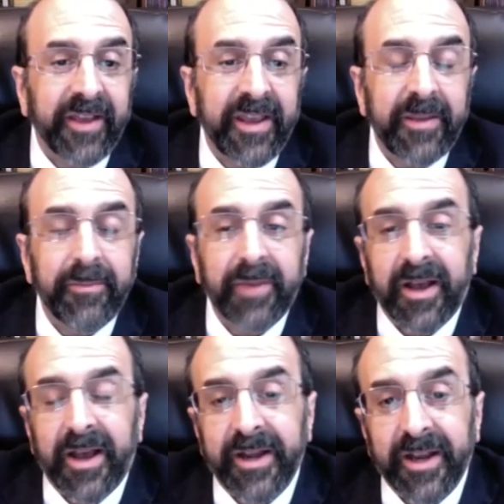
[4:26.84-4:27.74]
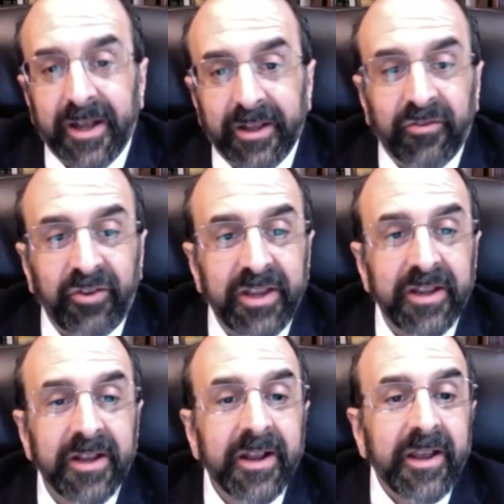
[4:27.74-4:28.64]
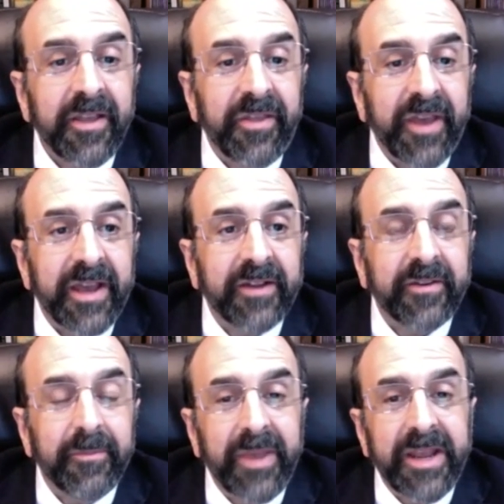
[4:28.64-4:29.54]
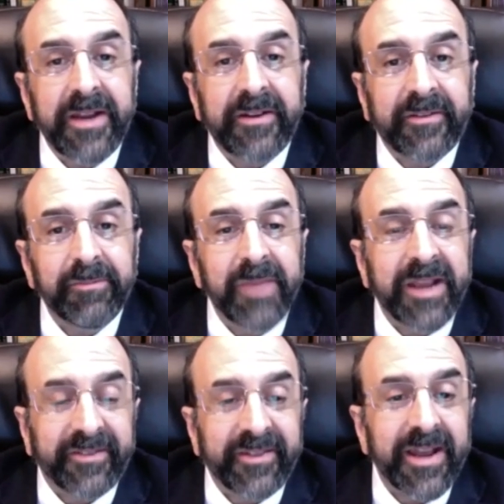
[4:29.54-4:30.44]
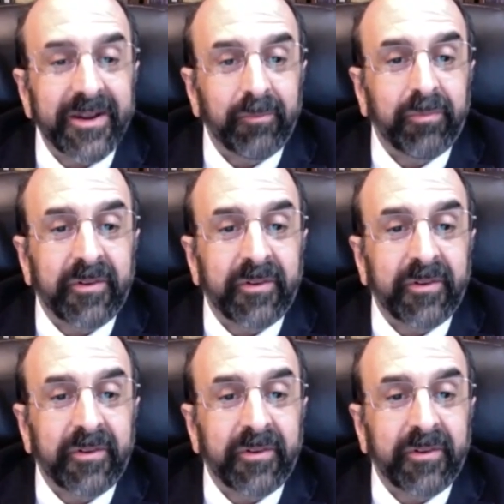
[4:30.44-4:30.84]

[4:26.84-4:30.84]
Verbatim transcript: same ideology that made makes that